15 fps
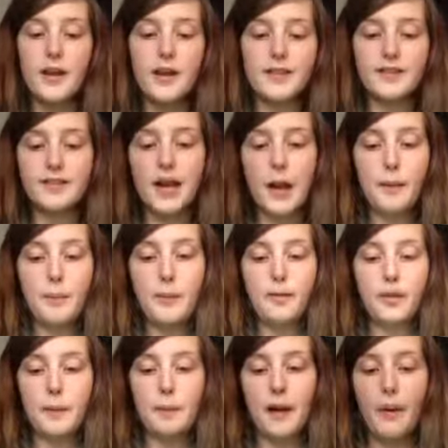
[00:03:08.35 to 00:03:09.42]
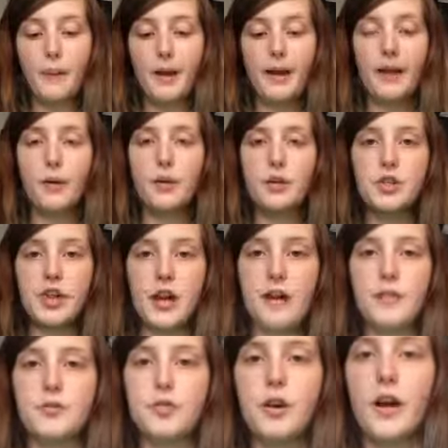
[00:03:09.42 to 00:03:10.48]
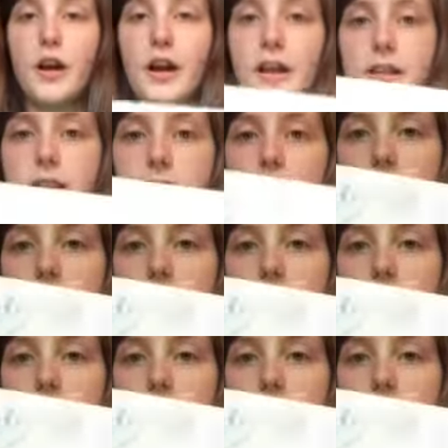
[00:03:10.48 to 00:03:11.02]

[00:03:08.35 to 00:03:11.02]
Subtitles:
It says Happy Birthday Mammy, which I have tried